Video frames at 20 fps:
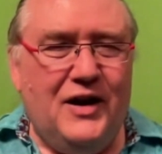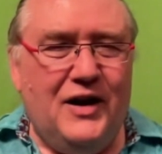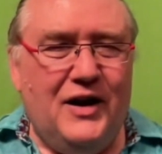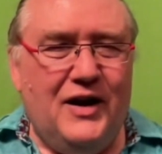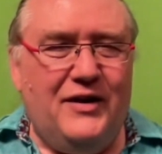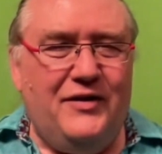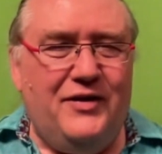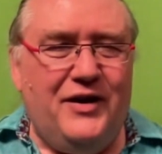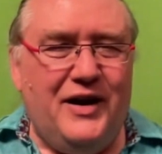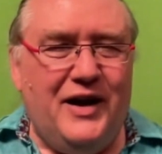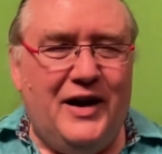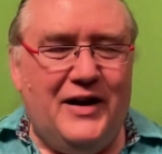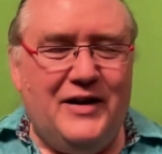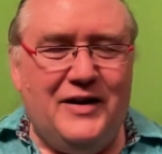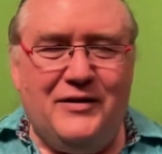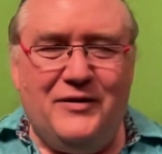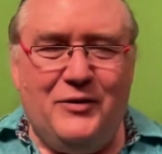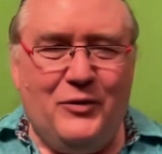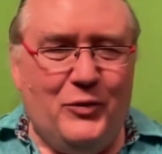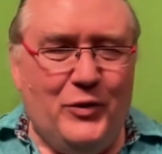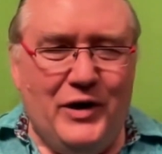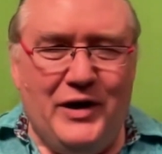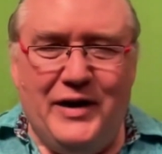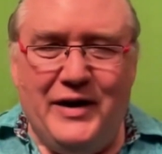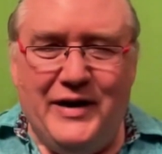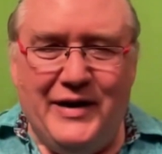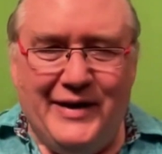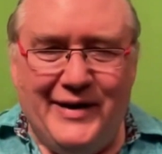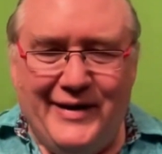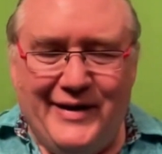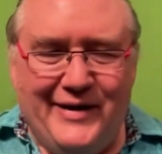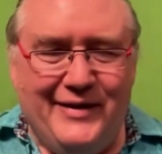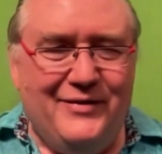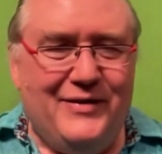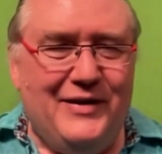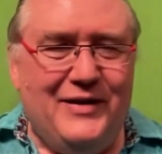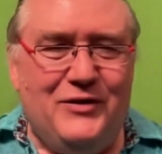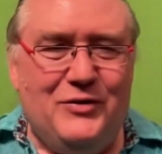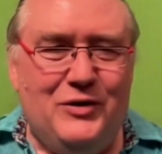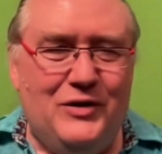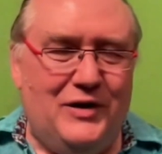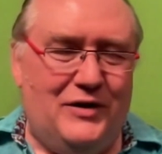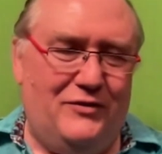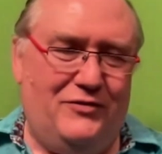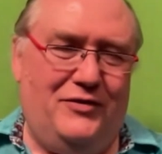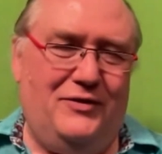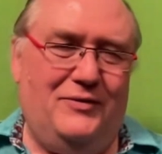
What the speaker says: and they had it really easy to live.